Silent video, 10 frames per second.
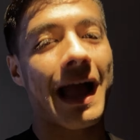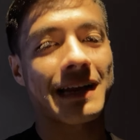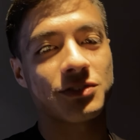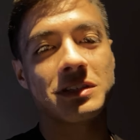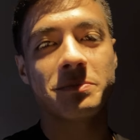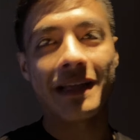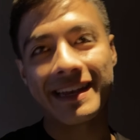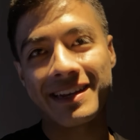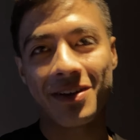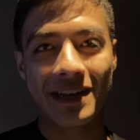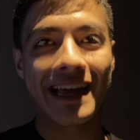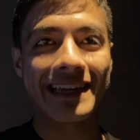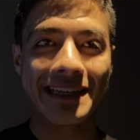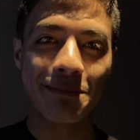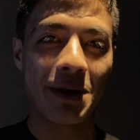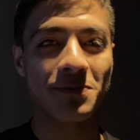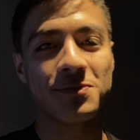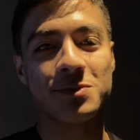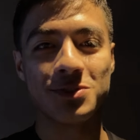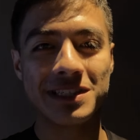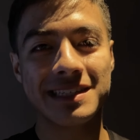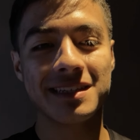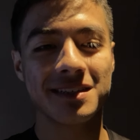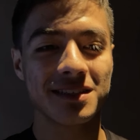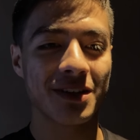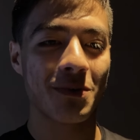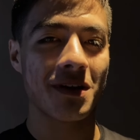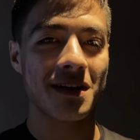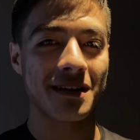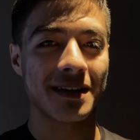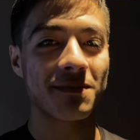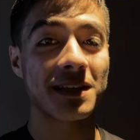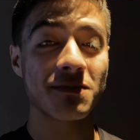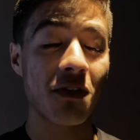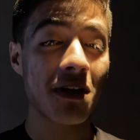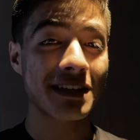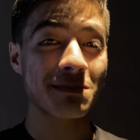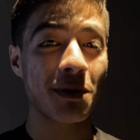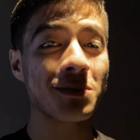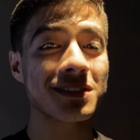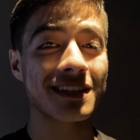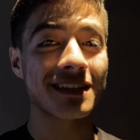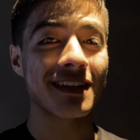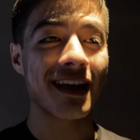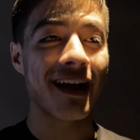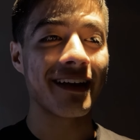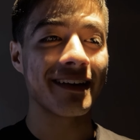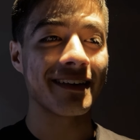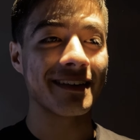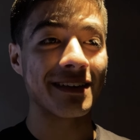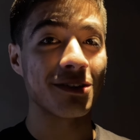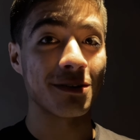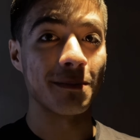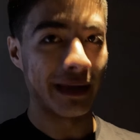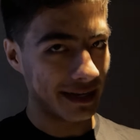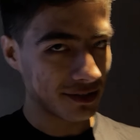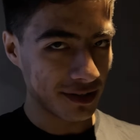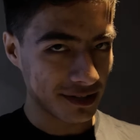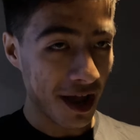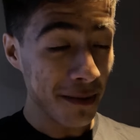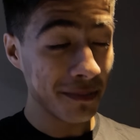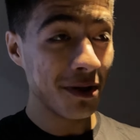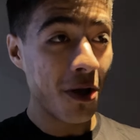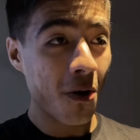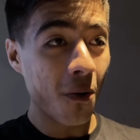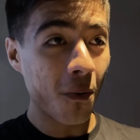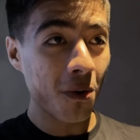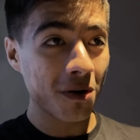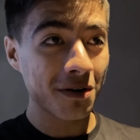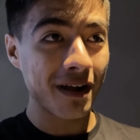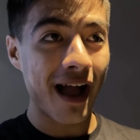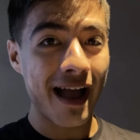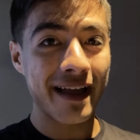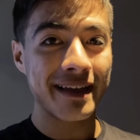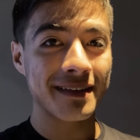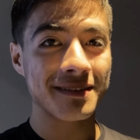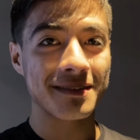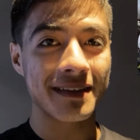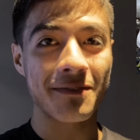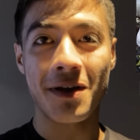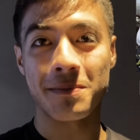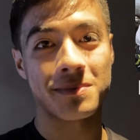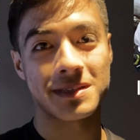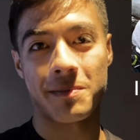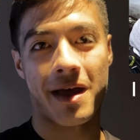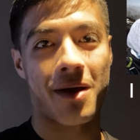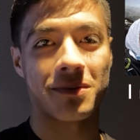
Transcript: actually planning on hiking Mount Fuji. So if this vlog is posted, I either made it to the top or I gave up somehow.